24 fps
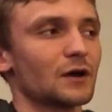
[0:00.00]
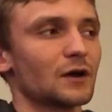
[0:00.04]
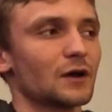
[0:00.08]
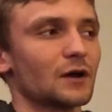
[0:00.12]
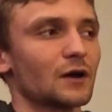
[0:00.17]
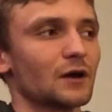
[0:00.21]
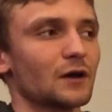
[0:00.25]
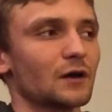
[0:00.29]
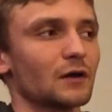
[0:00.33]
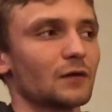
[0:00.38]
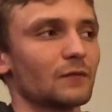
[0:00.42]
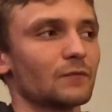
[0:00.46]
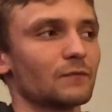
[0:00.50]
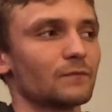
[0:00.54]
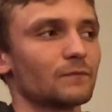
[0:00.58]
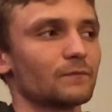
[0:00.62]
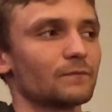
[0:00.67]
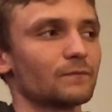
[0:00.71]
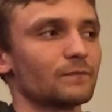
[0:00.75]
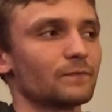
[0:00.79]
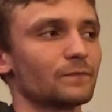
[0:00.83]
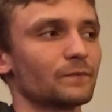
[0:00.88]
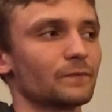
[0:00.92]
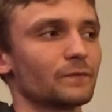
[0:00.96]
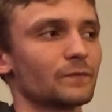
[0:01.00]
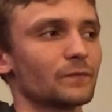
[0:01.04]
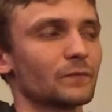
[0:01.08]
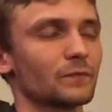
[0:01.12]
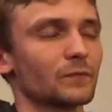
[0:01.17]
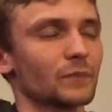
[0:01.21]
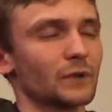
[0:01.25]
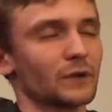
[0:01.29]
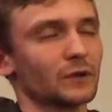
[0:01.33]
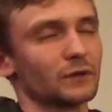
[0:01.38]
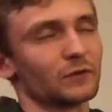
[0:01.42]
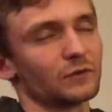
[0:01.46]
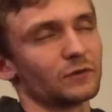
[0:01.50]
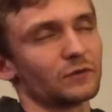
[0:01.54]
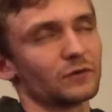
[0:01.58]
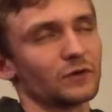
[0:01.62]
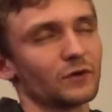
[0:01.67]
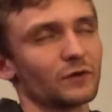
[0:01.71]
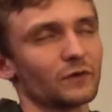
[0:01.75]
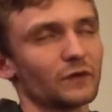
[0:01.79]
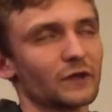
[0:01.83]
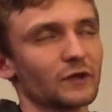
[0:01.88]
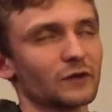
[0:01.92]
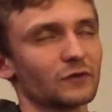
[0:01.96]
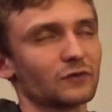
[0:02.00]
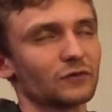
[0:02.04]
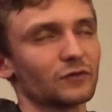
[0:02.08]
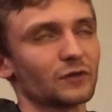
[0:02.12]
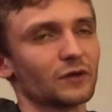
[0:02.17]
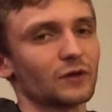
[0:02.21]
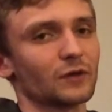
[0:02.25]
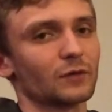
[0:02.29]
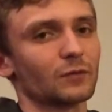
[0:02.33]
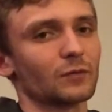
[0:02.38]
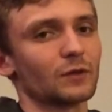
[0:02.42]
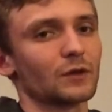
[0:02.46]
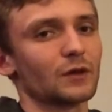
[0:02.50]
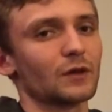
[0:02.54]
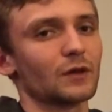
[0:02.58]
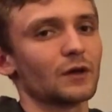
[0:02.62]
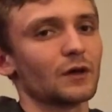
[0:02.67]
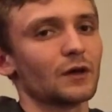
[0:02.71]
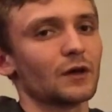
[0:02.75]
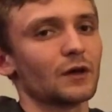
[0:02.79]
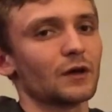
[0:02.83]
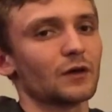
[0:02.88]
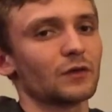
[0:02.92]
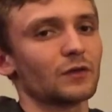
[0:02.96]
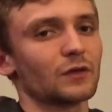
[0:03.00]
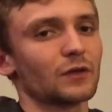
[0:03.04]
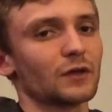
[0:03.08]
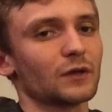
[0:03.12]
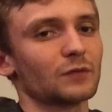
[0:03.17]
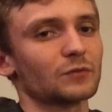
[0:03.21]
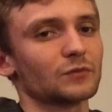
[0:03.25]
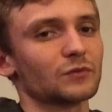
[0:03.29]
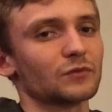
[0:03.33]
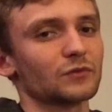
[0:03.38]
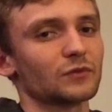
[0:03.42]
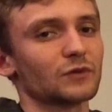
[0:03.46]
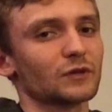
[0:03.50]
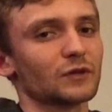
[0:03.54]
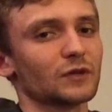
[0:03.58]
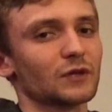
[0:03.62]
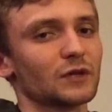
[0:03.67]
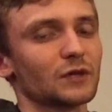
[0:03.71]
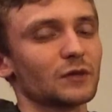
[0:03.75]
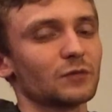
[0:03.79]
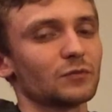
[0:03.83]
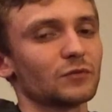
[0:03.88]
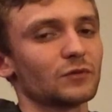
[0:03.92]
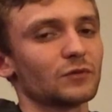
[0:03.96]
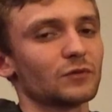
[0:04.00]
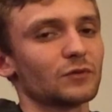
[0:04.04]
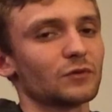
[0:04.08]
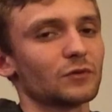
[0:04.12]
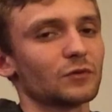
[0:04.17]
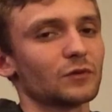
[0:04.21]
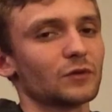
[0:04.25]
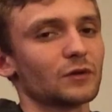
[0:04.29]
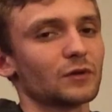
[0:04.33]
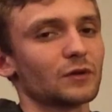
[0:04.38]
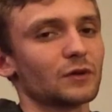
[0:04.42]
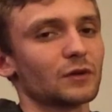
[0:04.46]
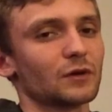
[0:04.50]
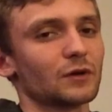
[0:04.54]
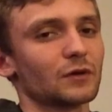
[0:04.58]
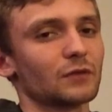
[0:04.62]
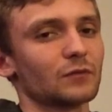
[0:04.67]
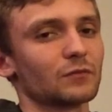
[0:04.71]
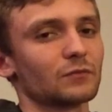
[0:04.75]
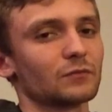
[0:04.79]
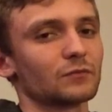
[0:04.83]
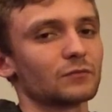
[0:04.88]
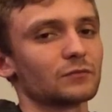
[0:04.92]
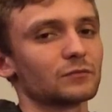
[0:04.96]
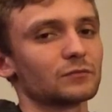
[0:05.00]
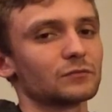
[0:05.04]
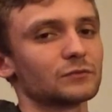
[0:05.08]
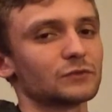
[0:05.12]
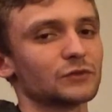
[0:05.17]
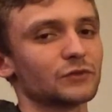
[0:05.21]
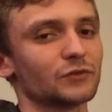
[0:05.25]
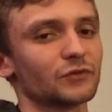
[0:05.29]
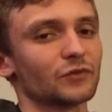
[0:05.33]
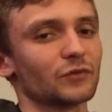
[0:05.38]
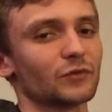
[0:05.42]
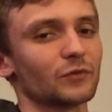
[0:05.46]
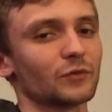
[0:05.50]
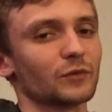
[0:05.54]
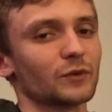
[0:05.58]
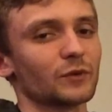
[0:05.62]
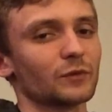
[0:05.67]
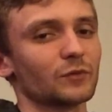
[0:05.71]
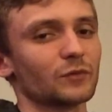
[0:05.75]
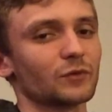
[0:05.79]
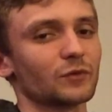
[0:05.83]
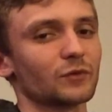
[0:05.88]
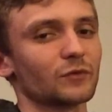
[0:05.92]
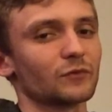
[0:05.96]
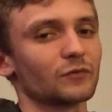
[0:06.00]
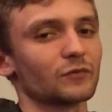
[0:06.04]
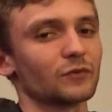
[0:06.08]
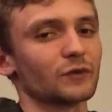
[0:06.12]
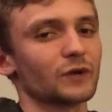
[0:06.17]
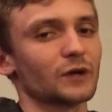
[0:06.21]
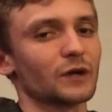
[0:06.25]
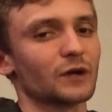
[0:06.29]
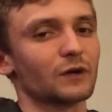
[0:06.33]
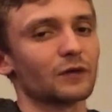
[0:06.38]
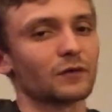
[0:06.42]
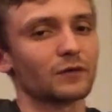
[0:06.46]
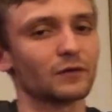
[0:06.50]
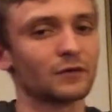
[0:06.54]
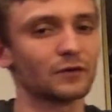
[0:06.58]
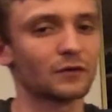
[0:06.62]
Um, but till next time, I think I'm just going to keep to doing um, just doing what I'm doing for now.